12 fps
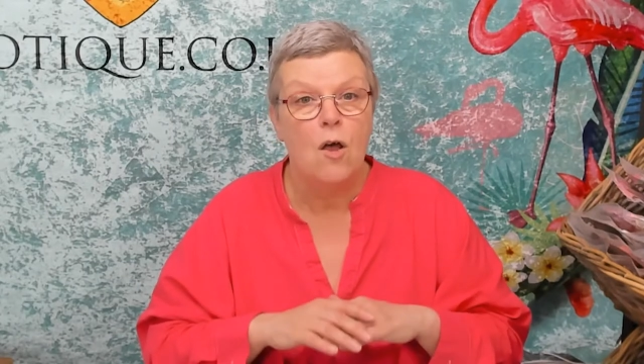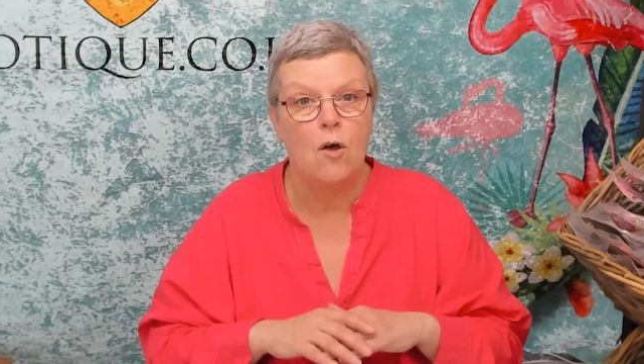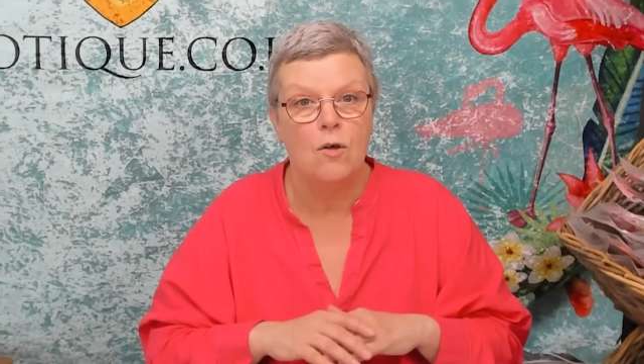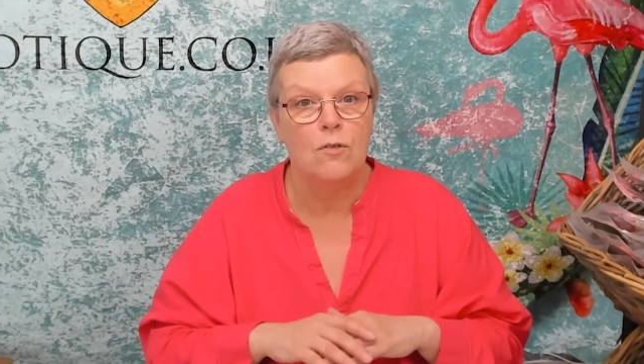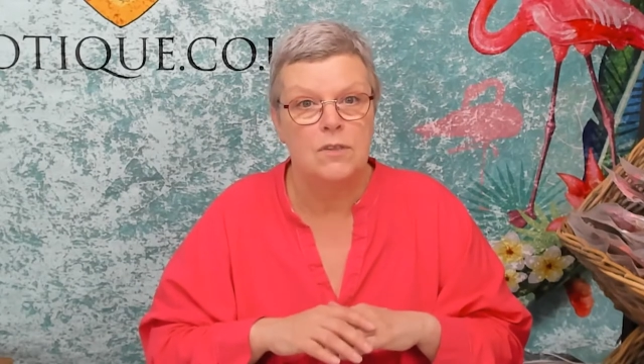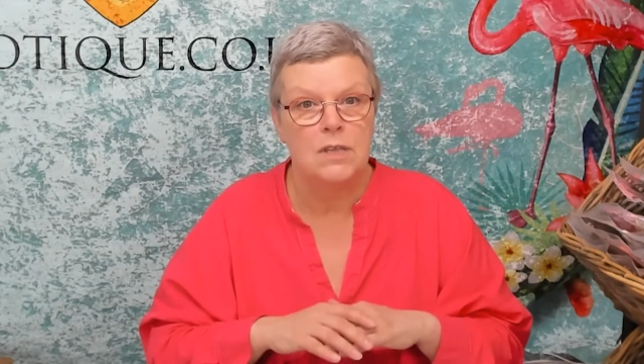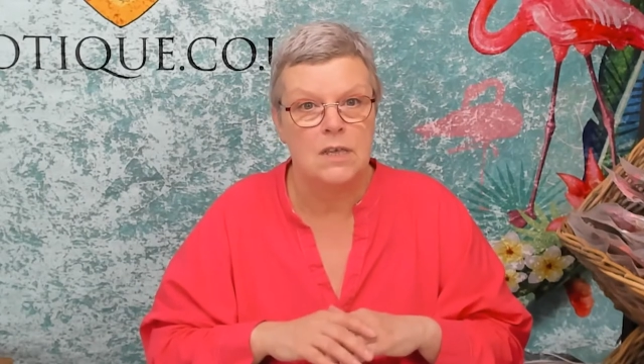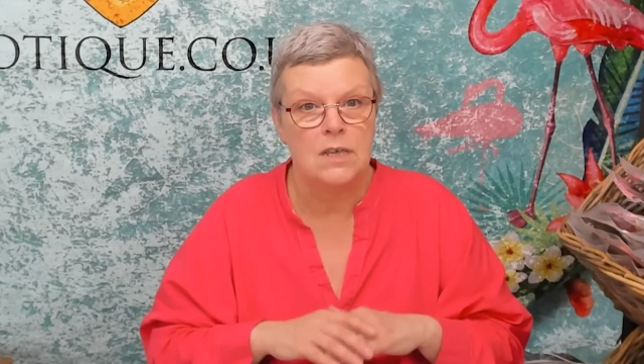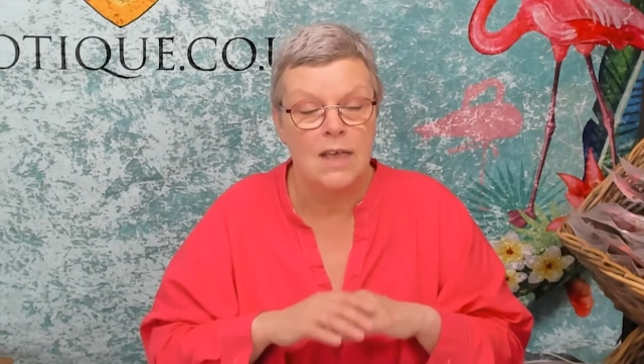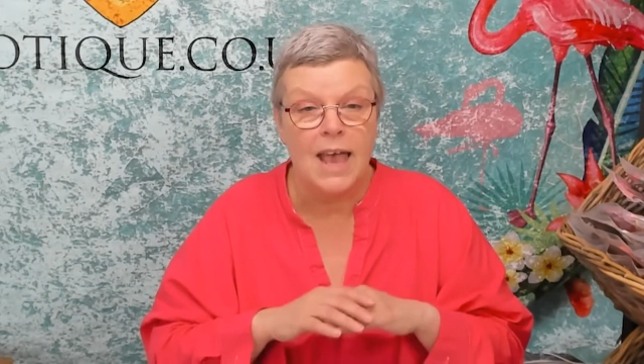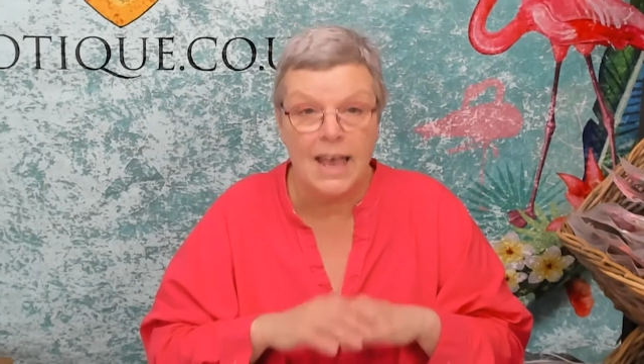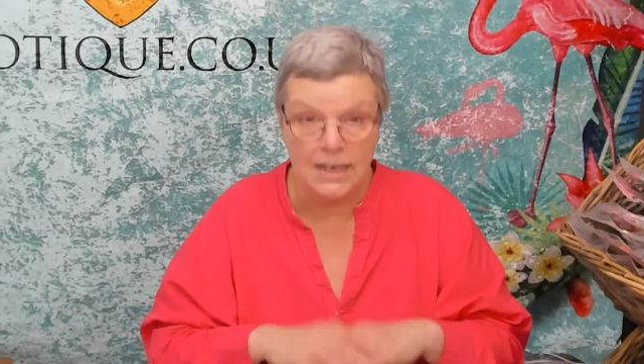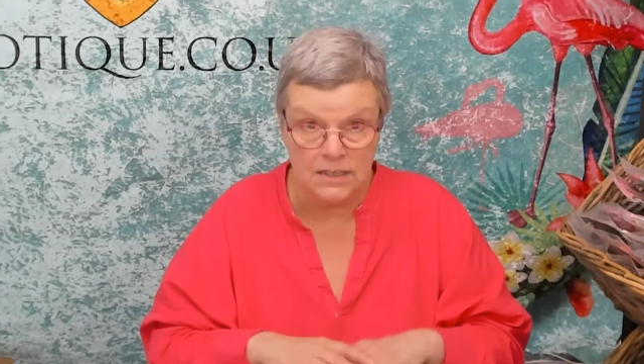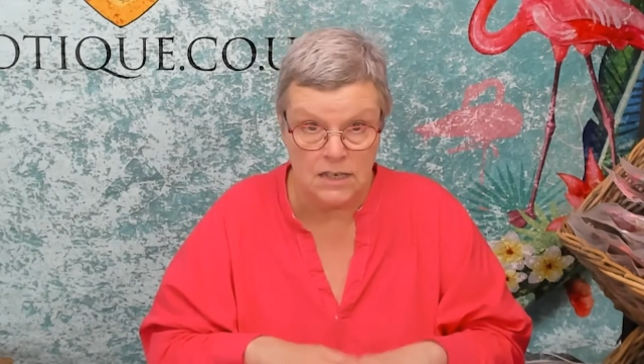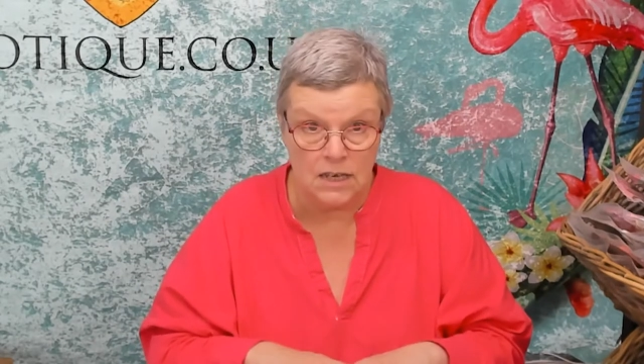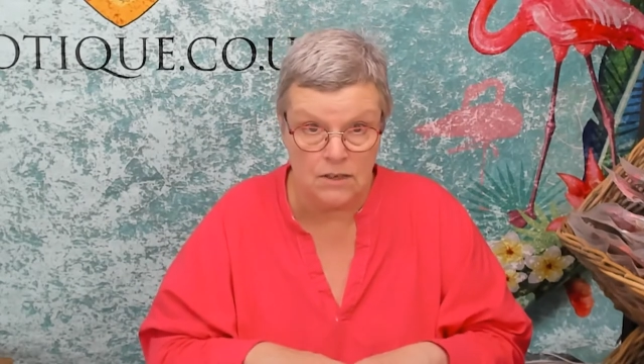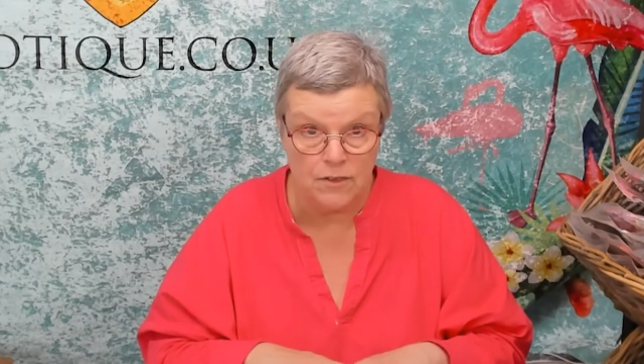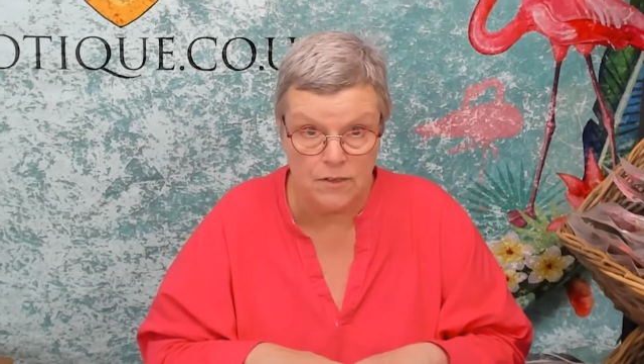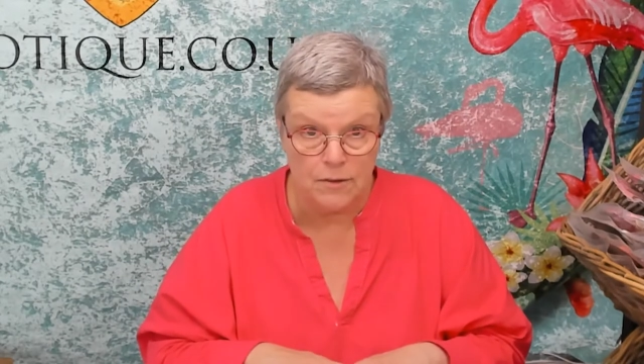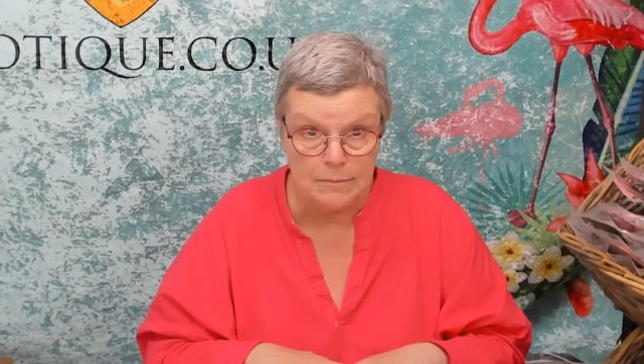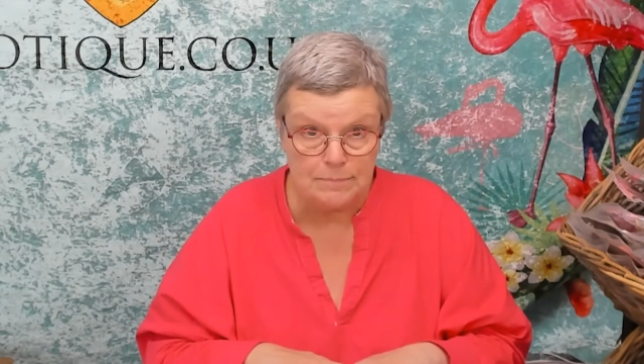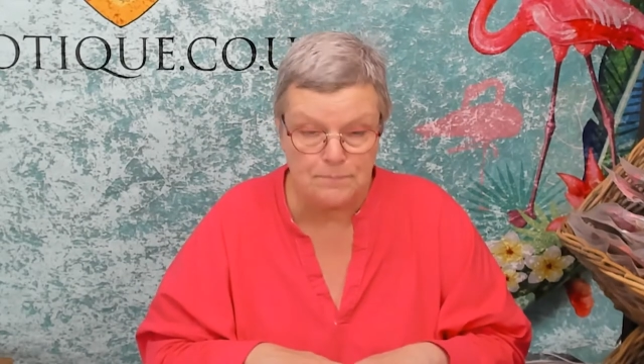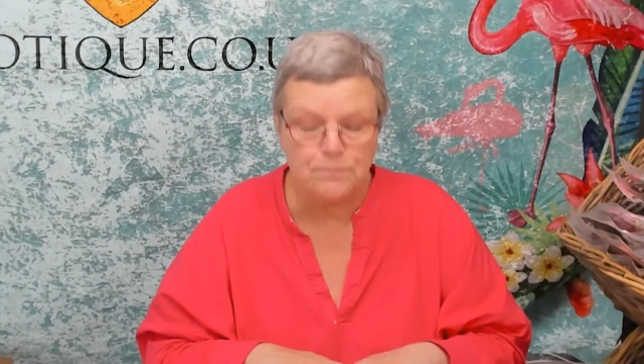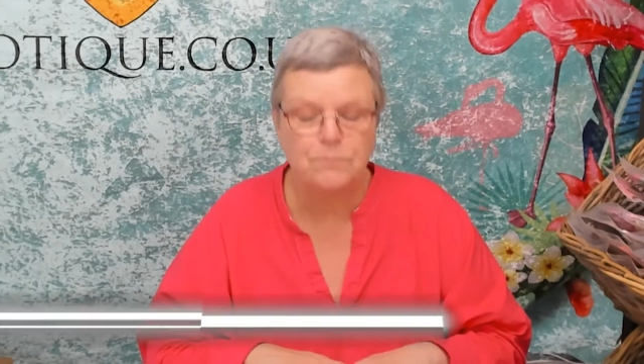on the 18th.
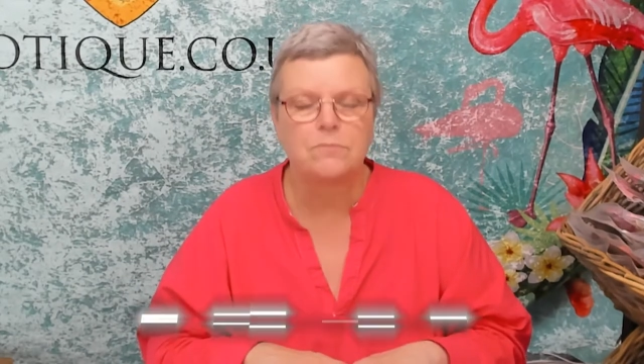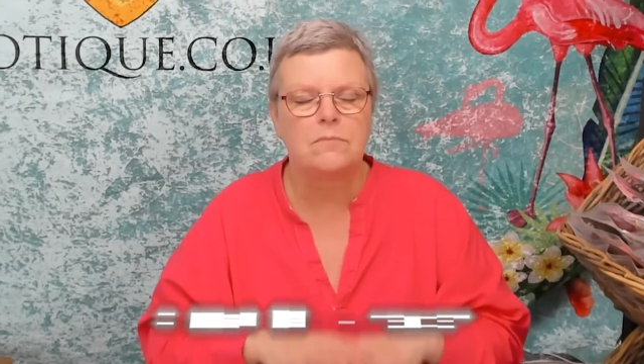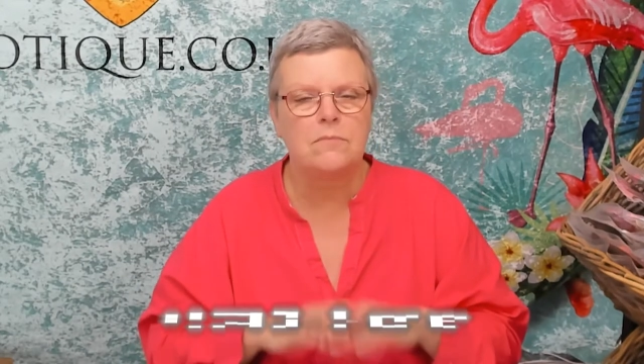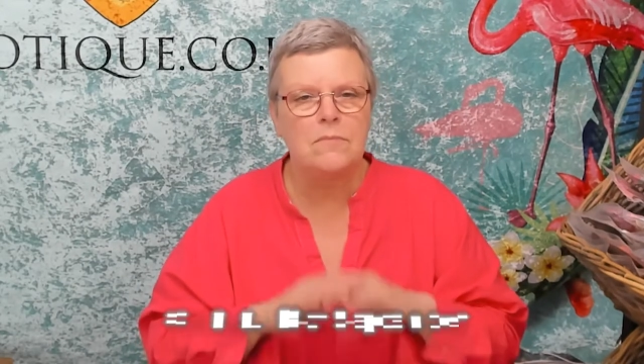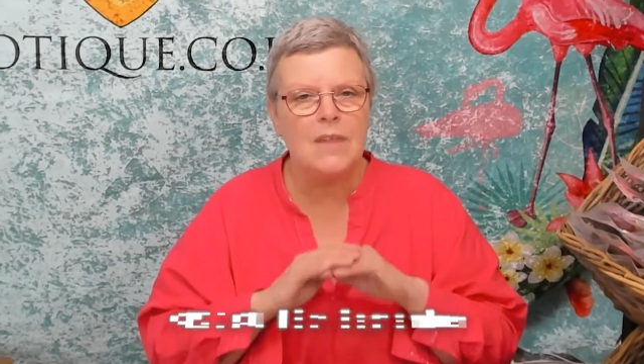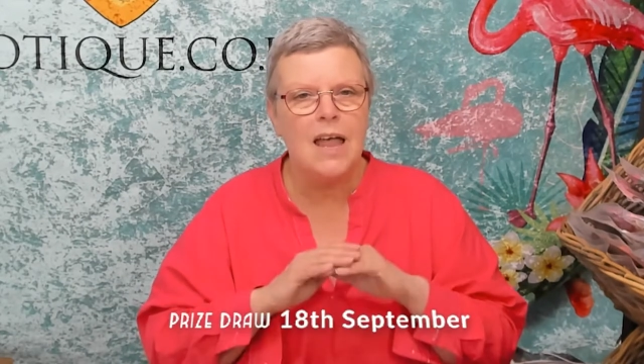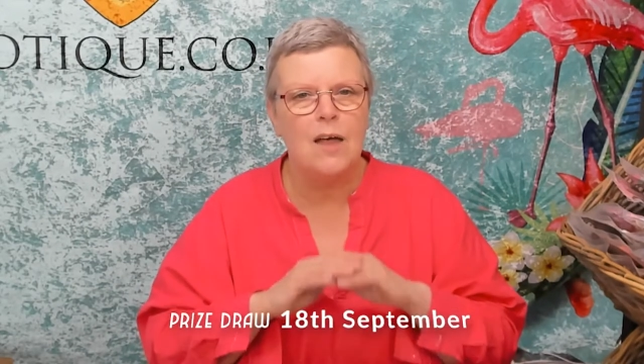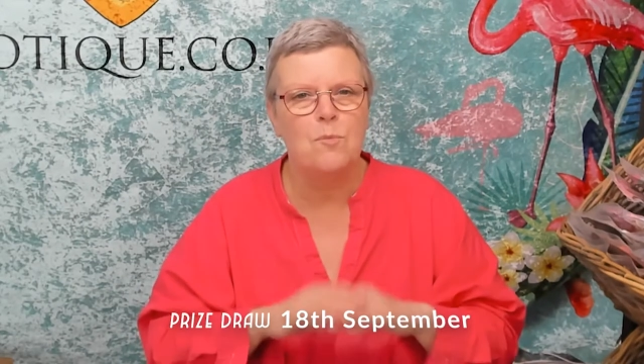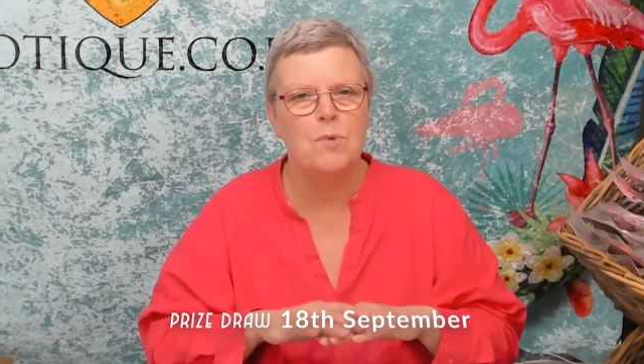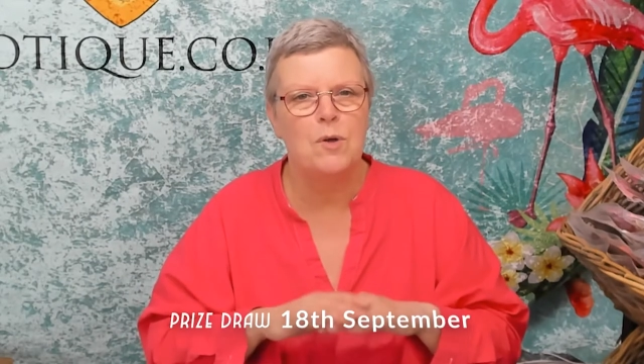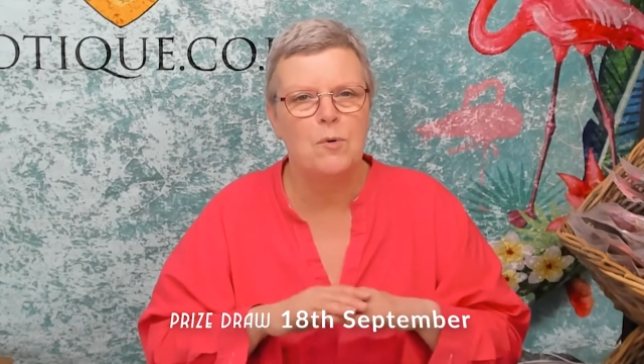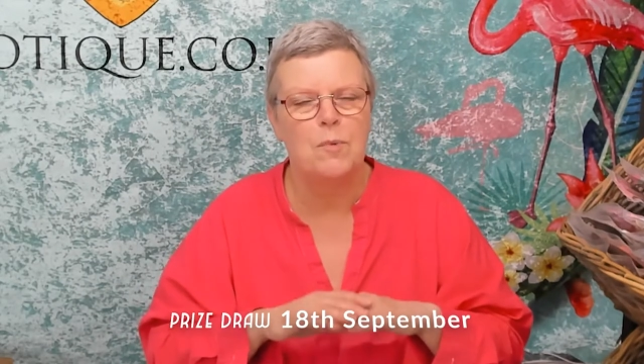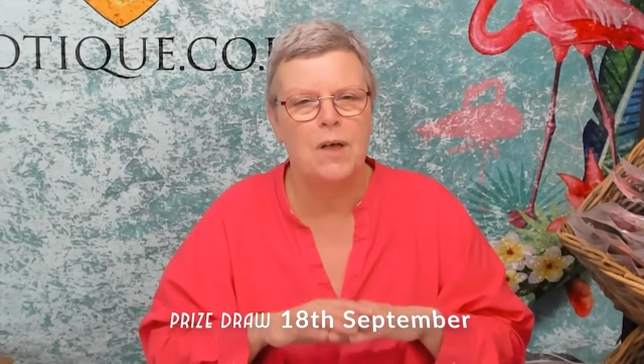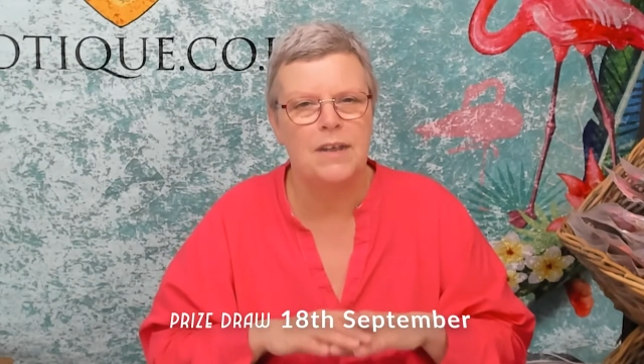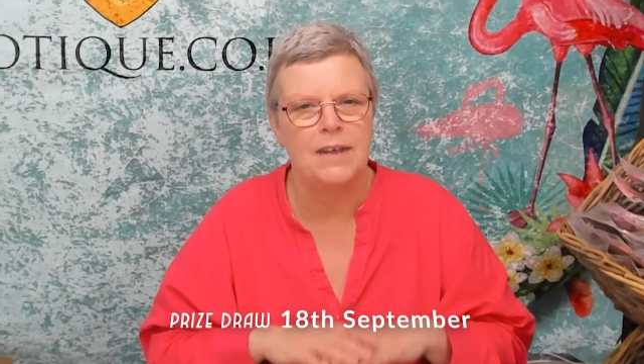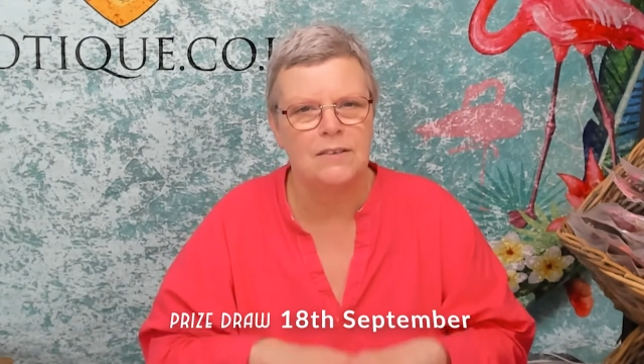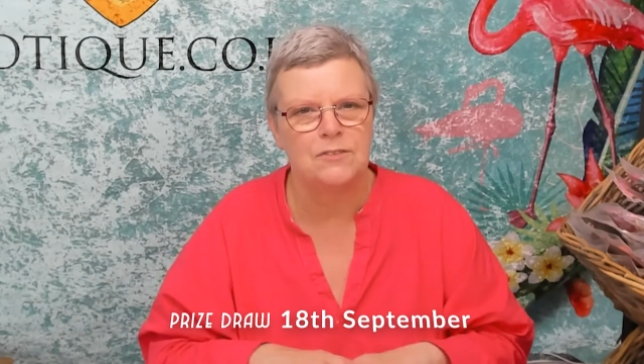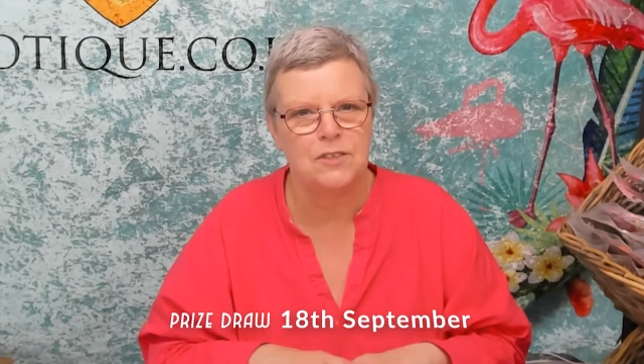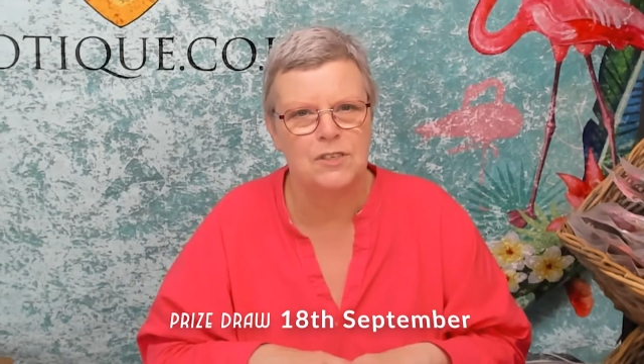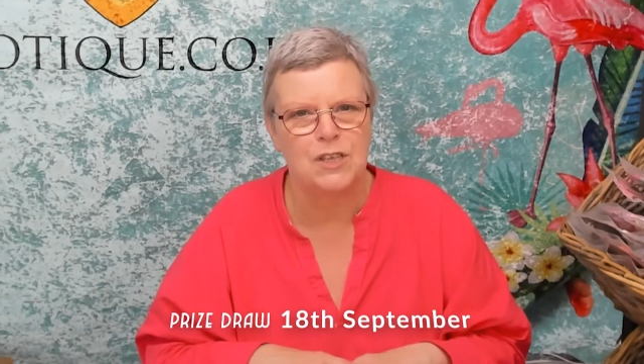And we'll announce